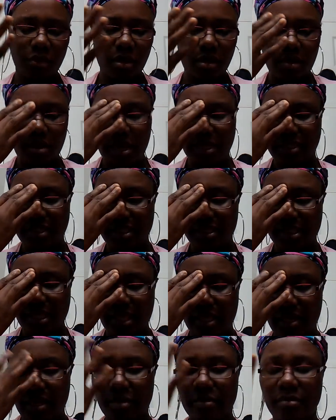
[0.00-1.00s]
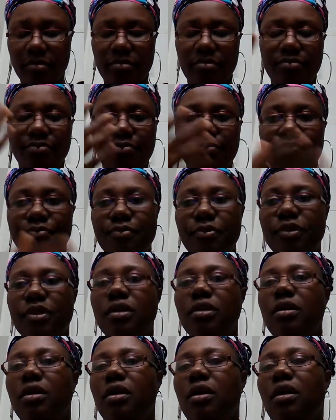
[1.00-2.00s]
Ugh, i just said it
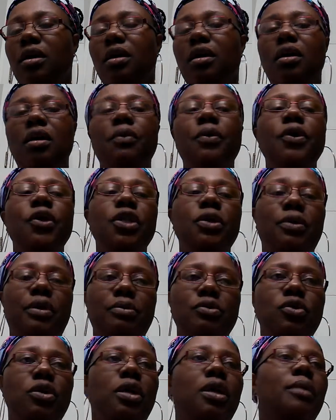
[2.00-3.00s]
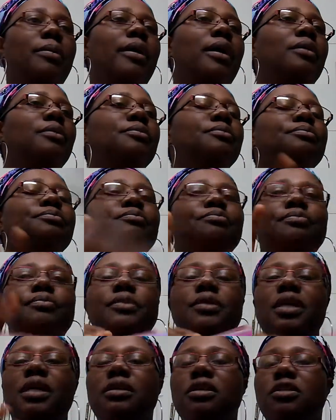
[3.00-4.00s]
well you know what i'm talking about
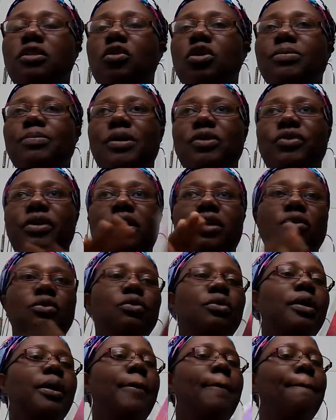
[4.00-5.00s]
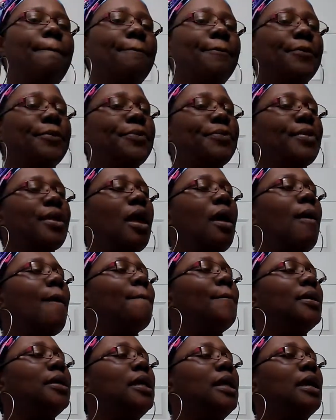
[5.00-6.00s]
I just lost my train of thought.
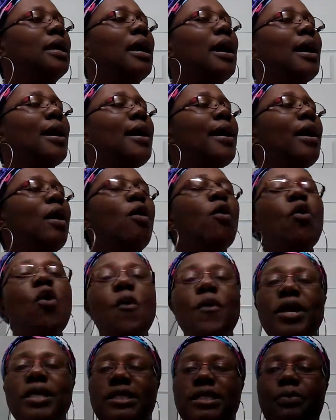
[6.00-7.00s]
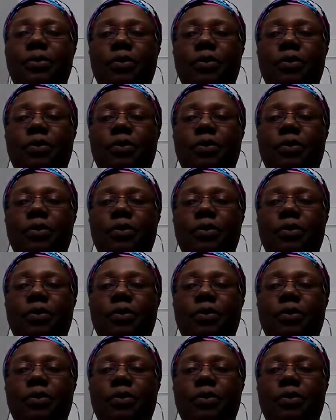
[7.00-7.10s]
But yeah, I, I always